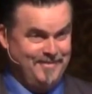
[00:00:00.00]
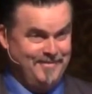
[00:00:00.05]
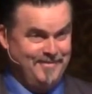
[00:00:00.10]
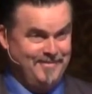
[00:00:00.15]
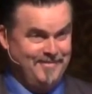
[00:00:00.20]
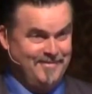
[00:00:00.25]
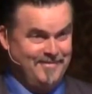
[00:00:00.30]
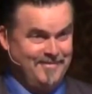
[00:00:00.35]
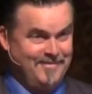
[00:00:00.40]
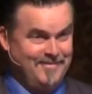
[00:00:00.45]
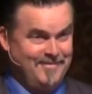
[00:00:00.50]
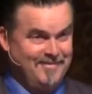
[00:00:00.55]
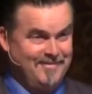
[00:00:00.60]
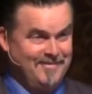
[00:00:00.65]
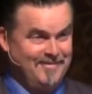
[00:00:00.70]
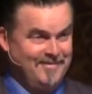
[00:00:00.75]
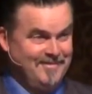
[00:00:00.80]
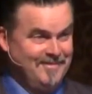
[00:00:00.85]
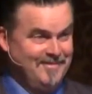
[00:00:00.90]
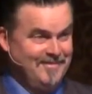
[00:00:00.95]

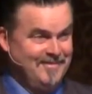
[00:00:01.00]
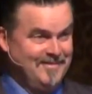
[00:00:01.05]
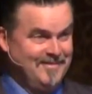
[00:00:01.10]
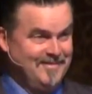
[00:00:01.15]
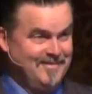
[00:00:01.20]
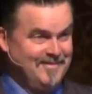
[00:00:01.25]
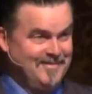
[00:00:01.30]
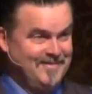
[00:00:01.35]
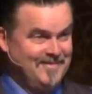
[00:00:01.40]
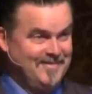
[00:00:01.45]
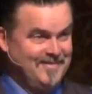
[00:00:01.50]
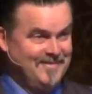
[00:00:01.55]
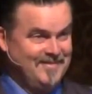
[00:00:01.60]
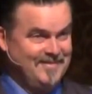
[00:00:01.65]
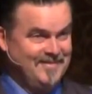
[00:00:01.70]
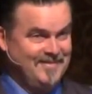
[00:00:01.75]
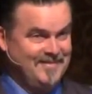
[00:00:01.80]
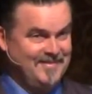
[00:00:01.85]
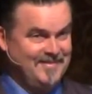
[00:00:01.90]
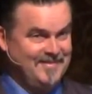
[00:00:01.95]
No one is speaking in this clip.